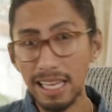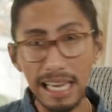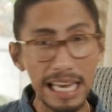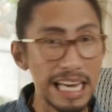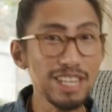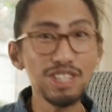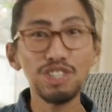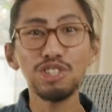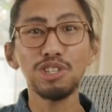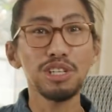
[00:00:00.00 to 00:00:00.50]

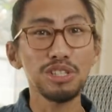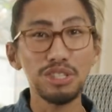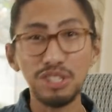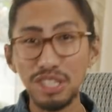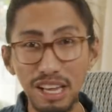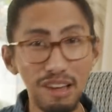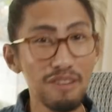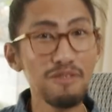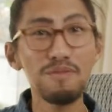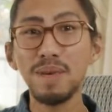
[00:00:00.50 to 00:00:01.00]
angels,
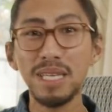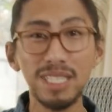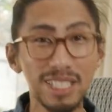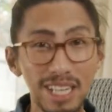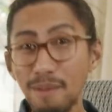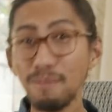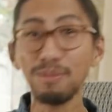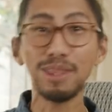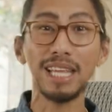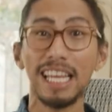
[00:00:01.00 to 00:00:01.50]
give me
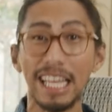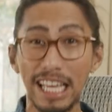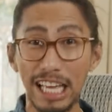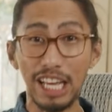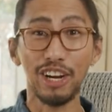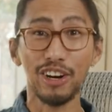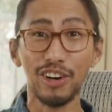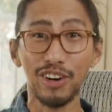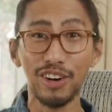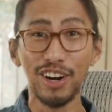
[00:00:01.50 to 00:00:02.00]
something
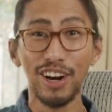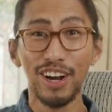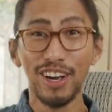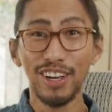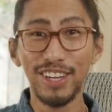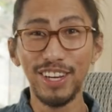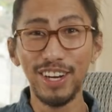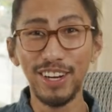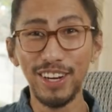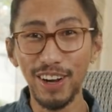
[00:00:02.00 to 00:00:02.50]
here,
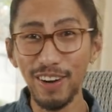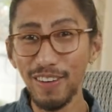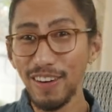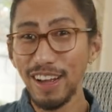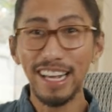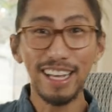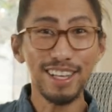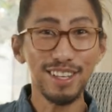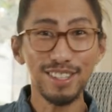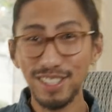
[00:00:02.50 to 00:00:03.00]
you know,
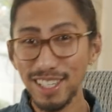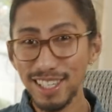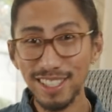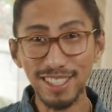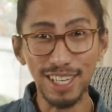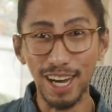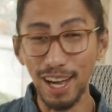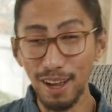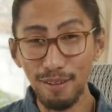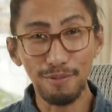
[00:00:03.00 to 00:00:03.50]
is
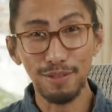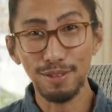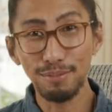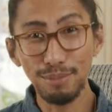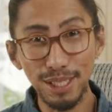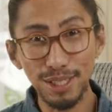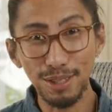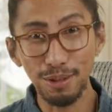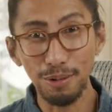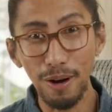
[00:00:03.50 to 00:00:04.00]
it time for
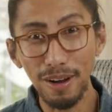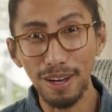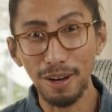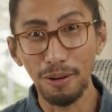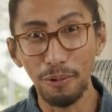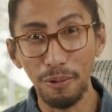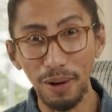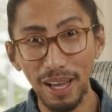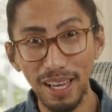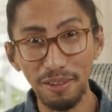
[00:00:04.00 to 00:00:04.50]
me to walk
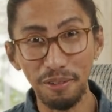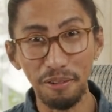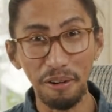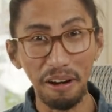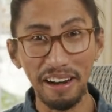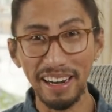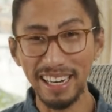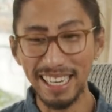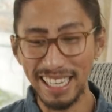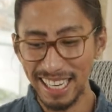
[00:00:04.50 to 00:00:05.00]
away
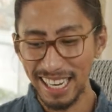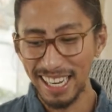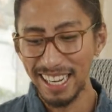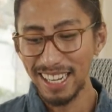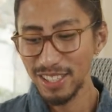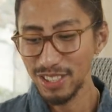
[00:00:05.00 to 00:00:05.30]
already?